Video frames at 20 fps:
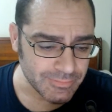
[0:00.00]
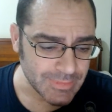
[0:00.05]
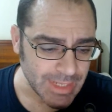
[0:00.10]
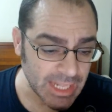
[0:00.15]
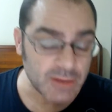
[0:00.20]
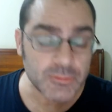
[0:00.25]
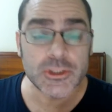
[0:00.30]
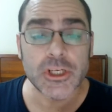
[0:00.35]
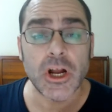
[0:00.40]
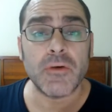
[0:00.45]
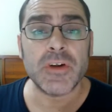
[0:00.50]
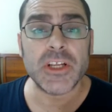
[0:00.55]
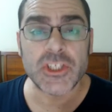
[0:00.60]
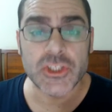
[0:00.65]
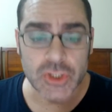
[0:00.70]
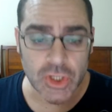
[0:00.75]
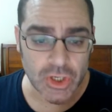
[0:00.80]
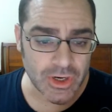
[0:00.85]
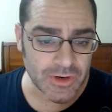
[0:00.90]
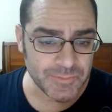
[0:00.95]
And it was already
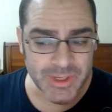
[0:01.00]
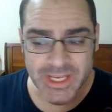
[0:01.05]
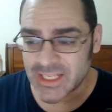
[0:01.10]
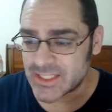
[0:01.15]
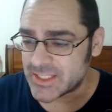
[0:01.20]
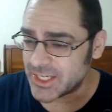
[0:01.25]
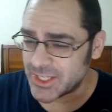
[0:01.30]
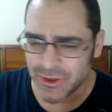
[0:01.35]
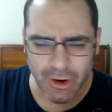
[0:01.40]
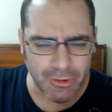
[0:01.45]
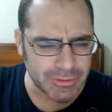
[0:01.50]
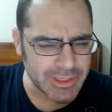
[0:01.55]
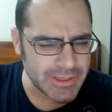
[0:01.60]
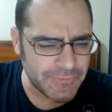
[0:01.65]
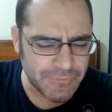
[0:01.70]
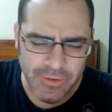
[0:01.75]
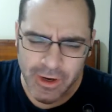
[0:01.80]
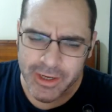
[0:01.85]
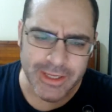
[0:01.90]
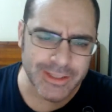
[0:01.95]
served because he'd already
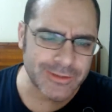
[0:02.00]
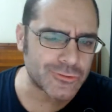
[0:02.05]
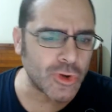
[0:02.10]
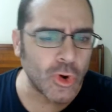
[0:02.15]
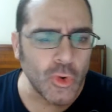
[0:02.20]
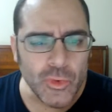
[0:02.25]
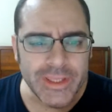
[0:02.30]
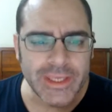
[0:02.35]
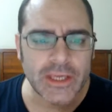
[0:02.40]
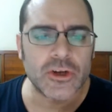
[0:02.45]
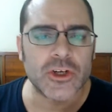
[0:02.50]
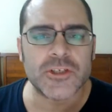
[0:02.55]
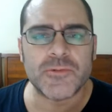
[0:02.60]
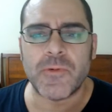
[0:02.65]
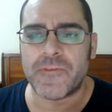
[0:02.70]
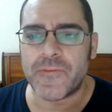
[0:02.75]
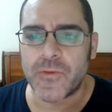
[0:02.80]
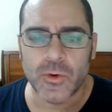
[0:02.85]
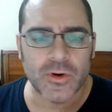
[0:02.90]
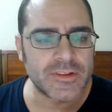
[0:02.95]
fucking 2 years
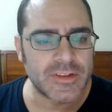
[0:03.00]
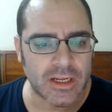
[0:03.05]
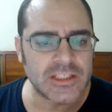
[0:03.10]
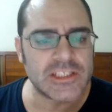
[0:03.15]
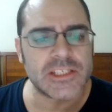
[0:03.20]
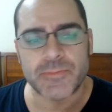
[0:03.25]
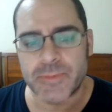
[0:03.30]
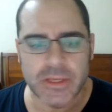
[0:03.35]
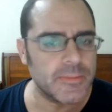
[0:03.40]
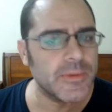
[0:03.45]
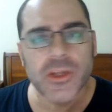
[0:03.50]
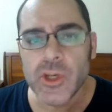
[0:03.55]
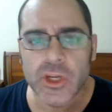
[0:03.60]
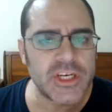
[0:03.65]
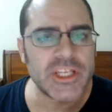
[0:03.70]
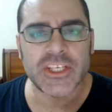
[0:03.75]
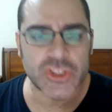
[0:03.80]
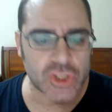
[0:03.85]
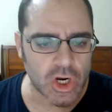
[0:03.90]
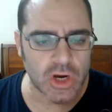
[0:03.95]
before done some
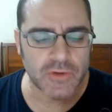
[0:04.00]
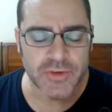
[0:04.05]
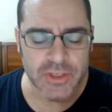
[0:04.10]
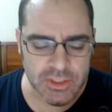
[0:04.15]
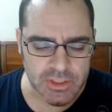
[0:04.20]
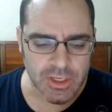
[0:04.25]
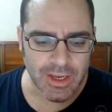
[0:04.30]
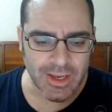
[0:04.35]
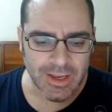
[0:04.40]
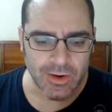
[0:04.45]
community service